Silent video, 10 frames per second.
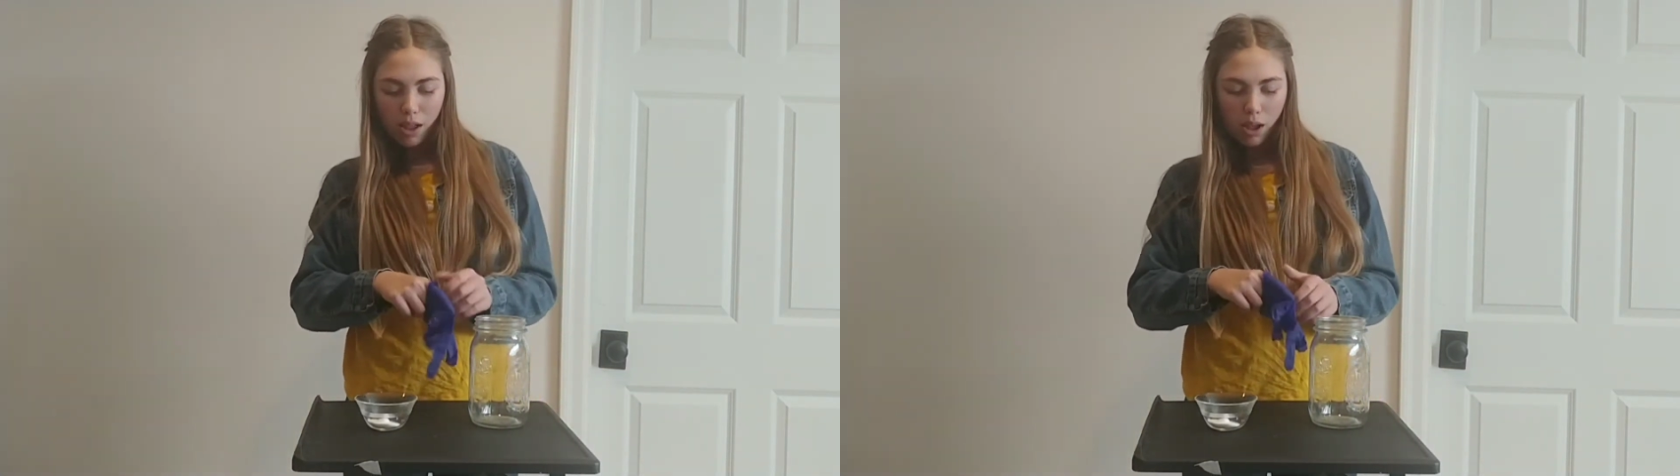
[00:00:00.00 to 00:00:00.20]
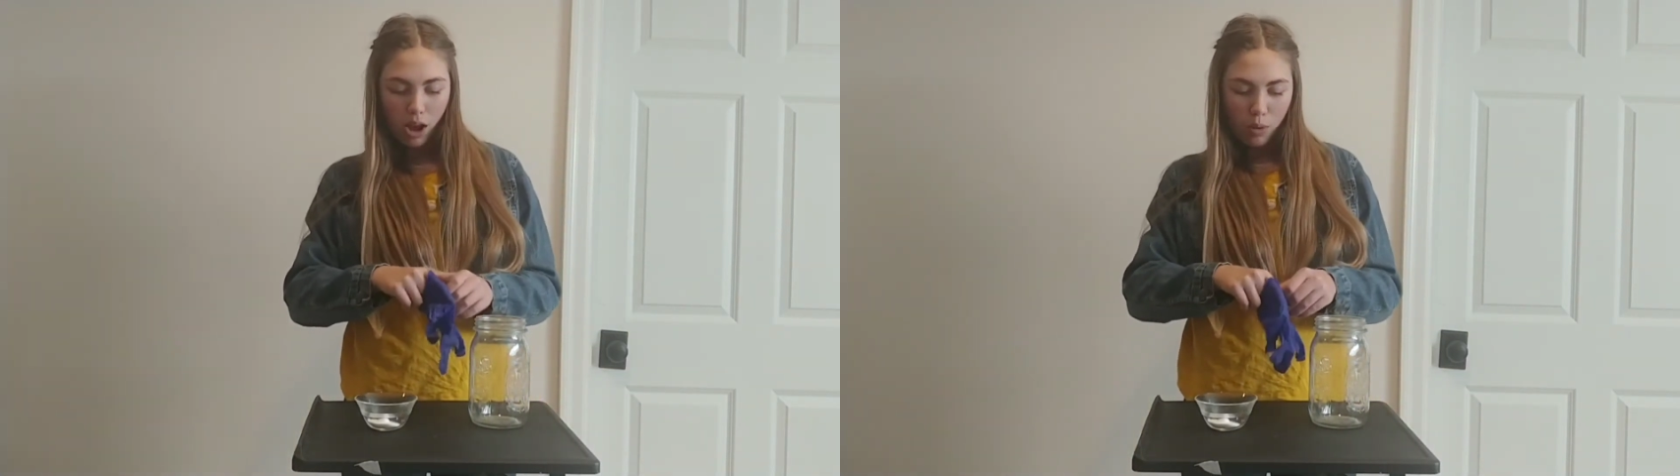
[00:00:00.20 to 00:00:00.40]

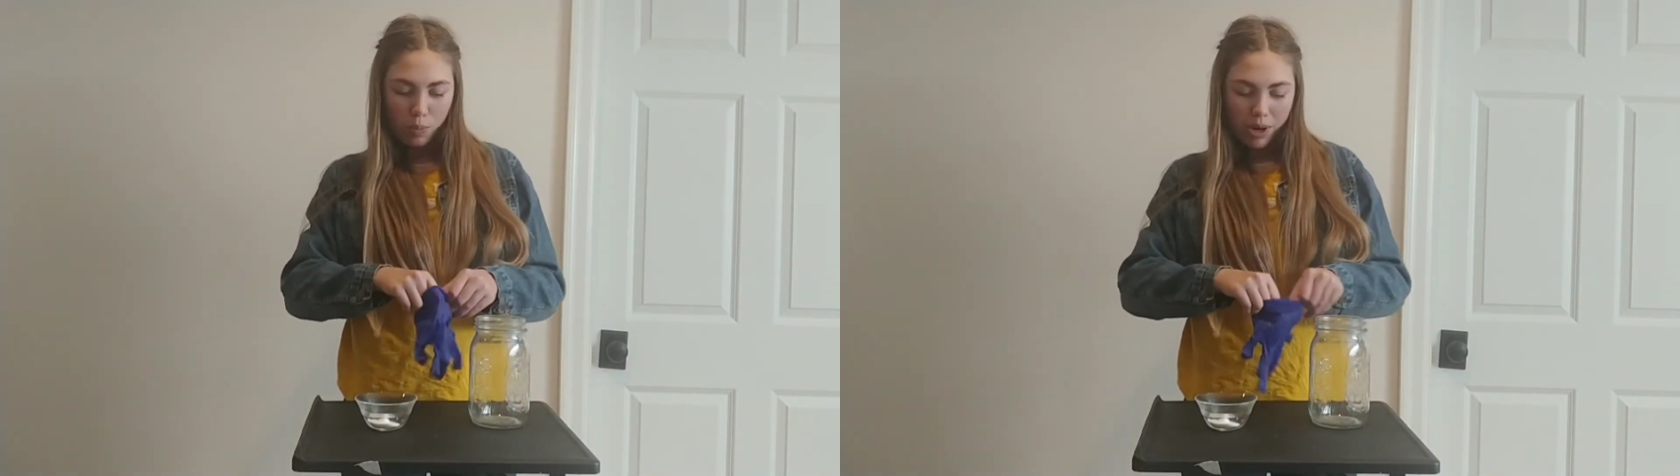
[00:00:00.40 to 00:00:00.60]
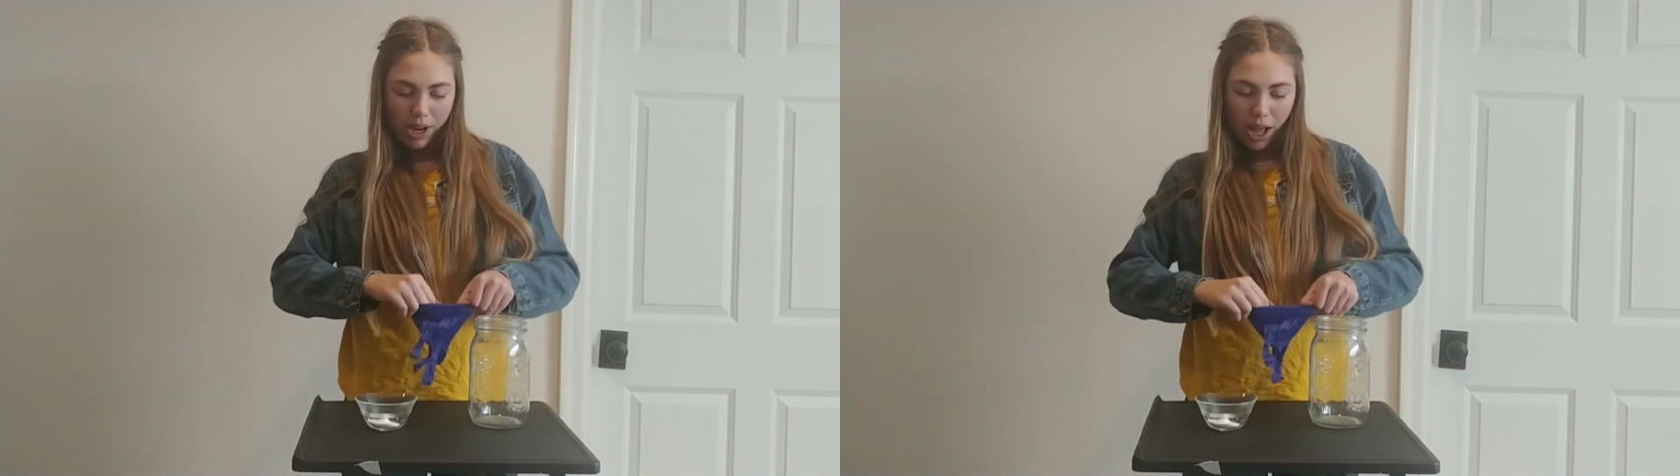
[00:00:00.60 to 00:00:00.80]

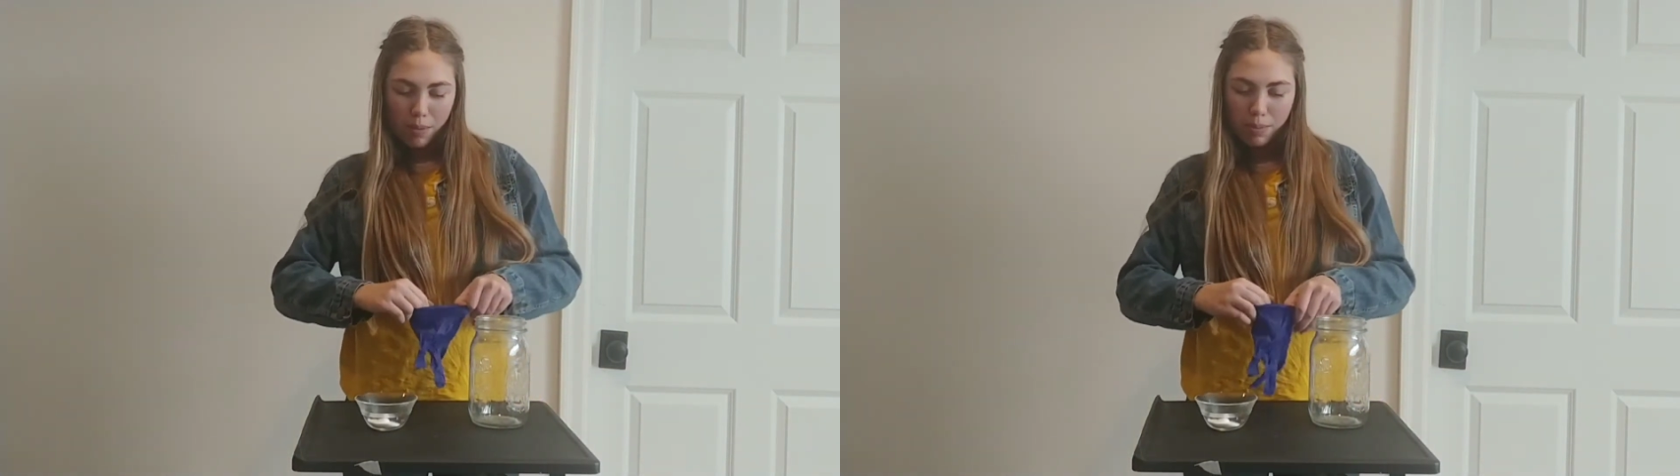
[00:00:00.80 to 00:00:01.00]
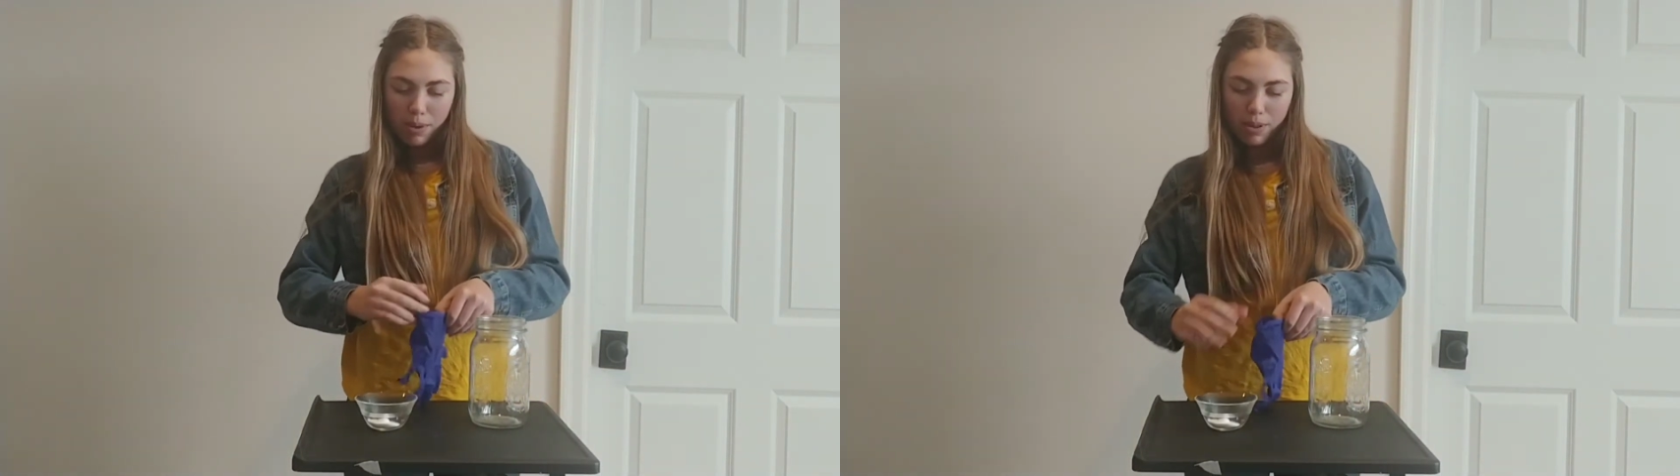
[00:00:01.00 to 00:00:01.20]
open it
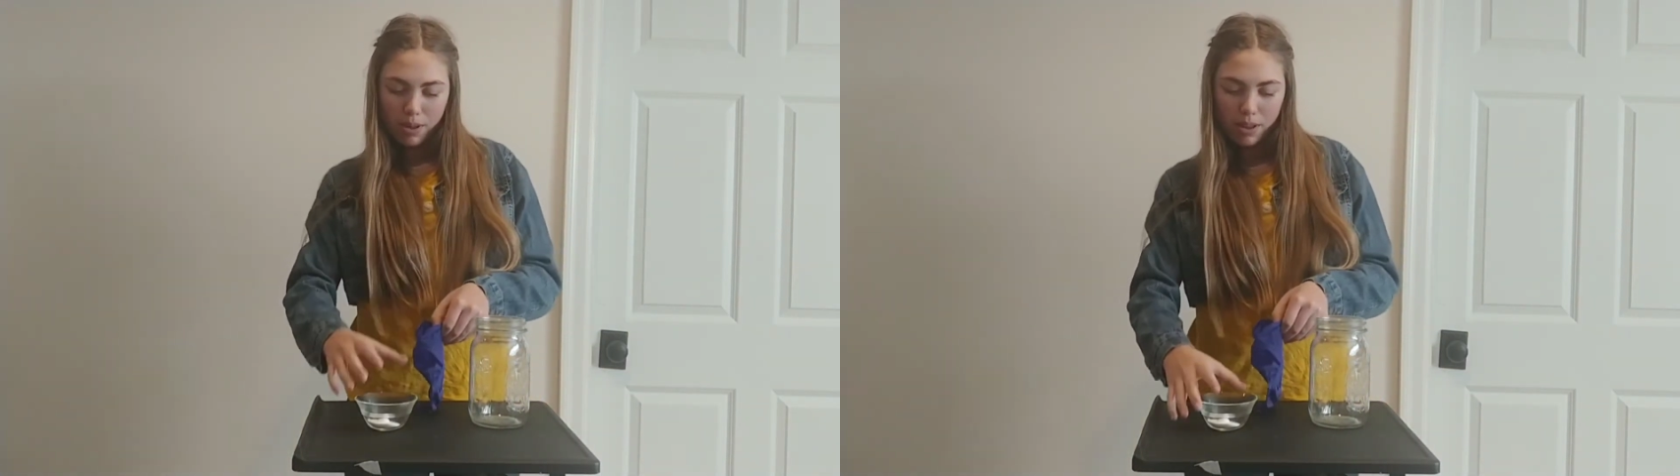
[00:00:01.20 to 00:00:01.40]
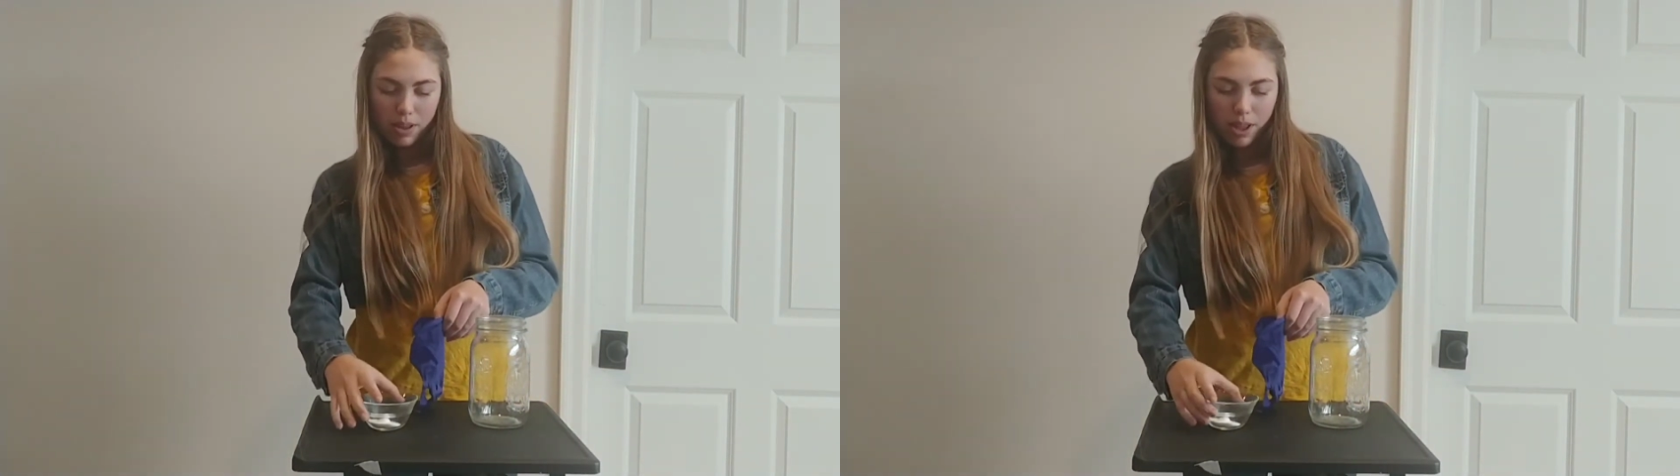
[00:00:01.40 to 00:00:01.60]
up,
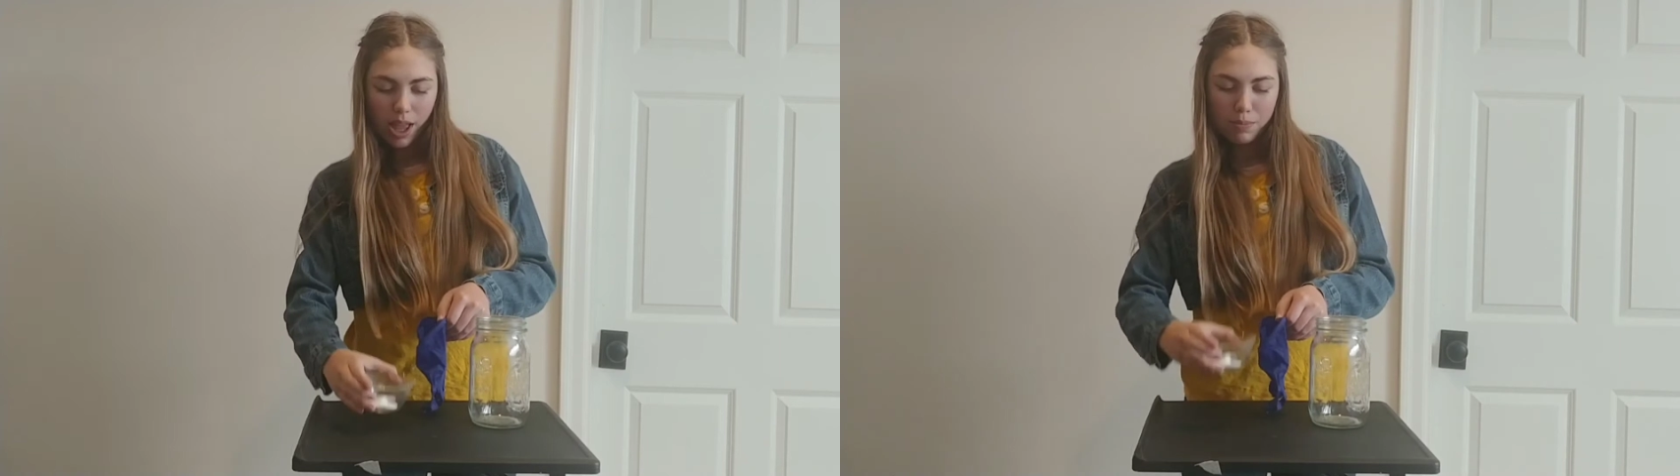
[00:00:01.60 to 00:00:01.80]
and